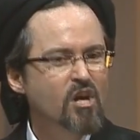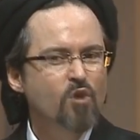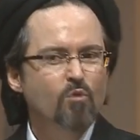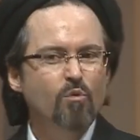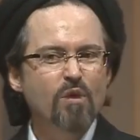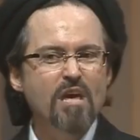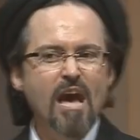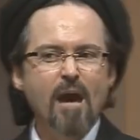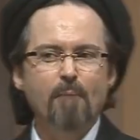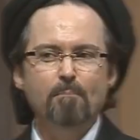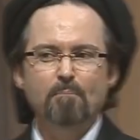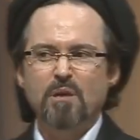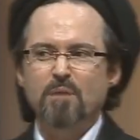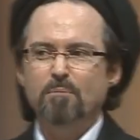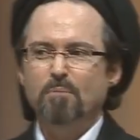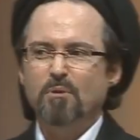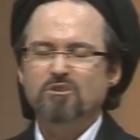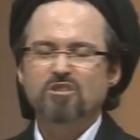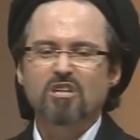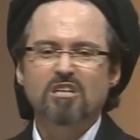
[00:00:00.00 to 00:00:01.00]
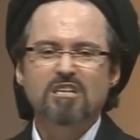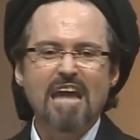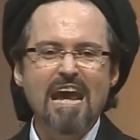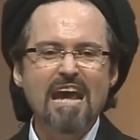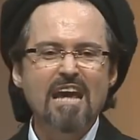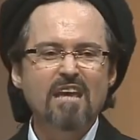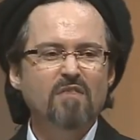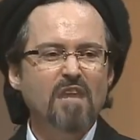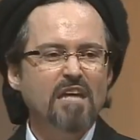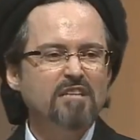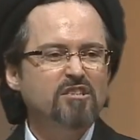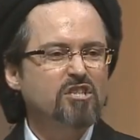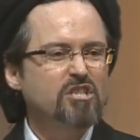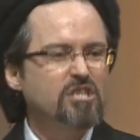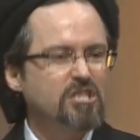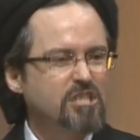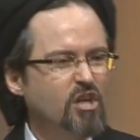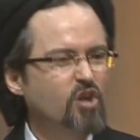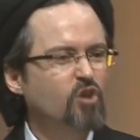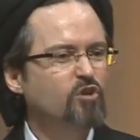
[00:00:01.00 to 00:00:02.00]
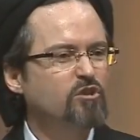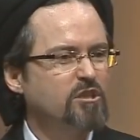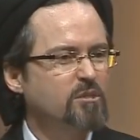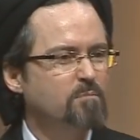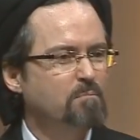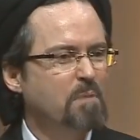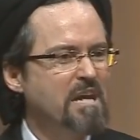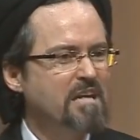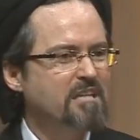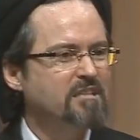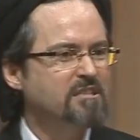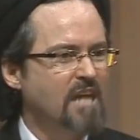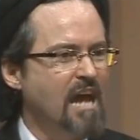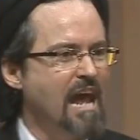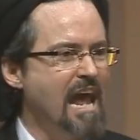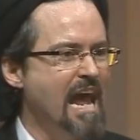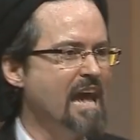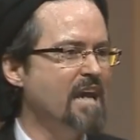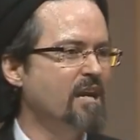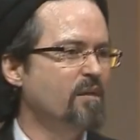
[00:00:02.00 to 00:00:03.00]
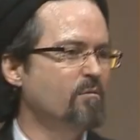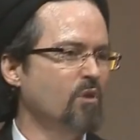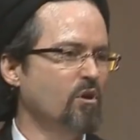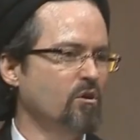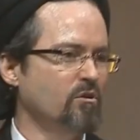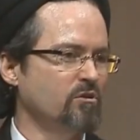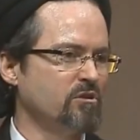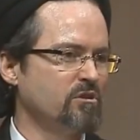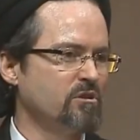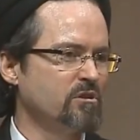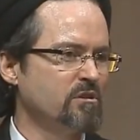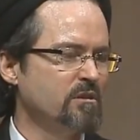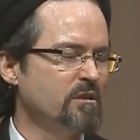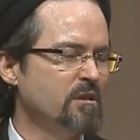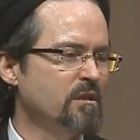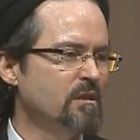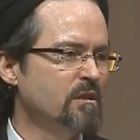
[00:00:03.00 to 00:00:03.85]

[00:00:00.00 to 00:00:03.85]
We have people today that still speak to animals.